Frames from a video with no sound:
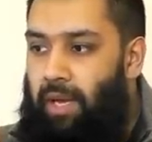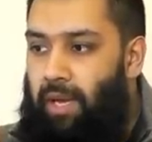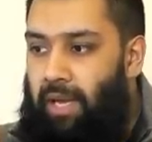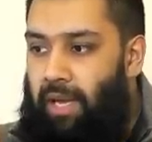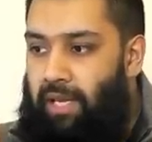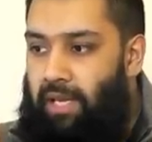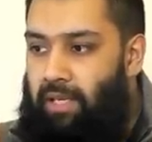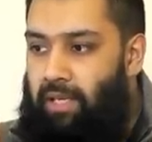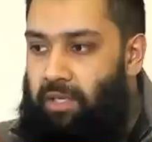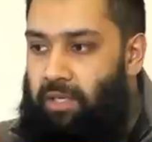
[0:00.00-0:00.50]

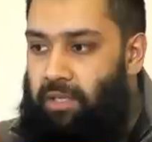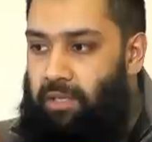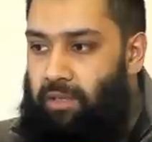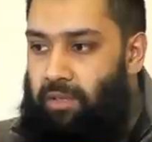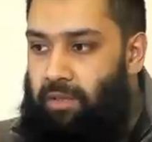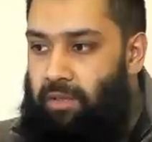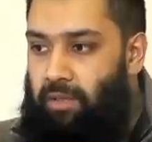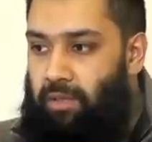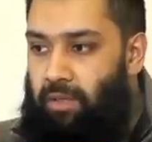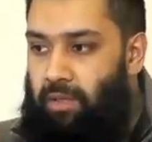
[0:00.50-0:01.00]
and
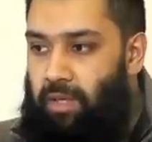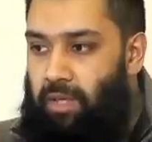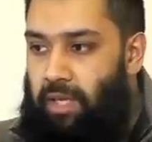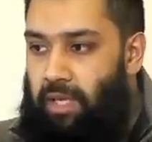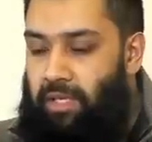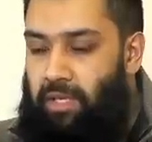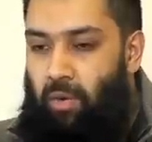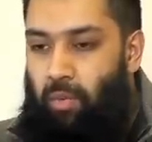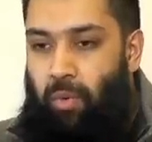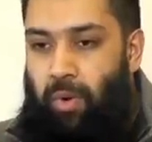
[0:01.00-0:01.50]

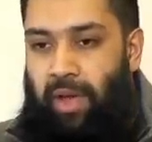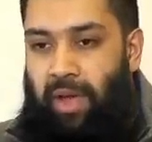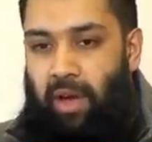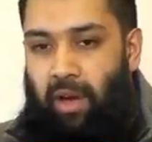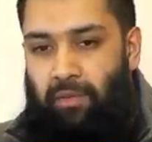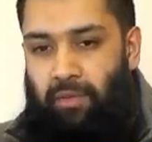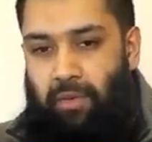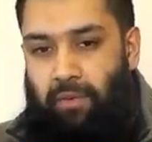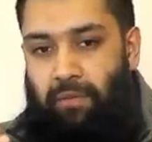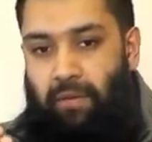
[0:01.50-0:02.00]
is
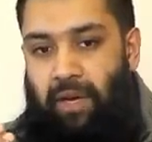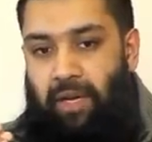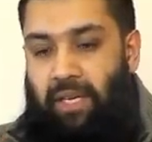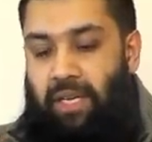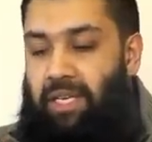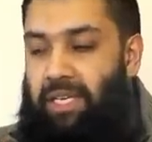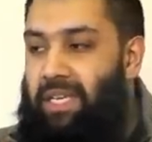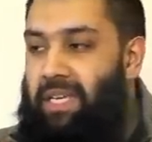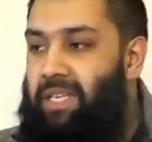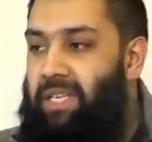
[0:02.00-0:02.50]
aware of the
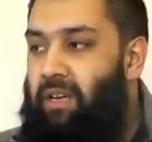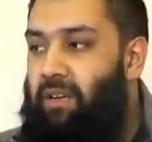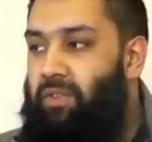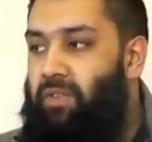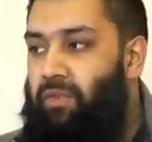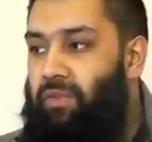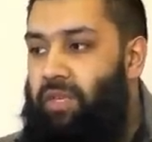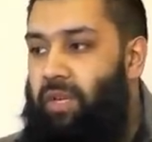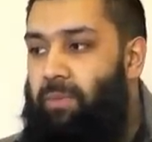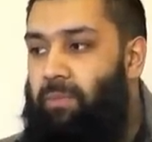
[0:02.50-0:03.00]
finer
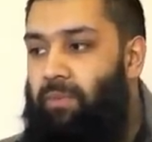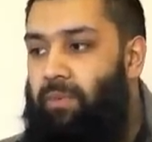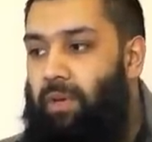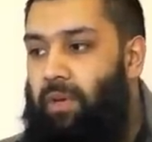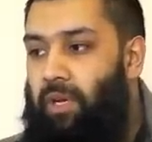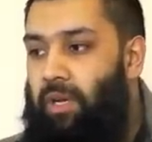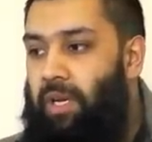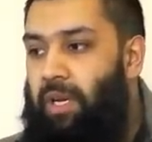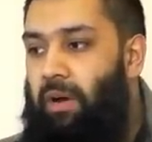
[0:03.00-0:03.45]
details or something.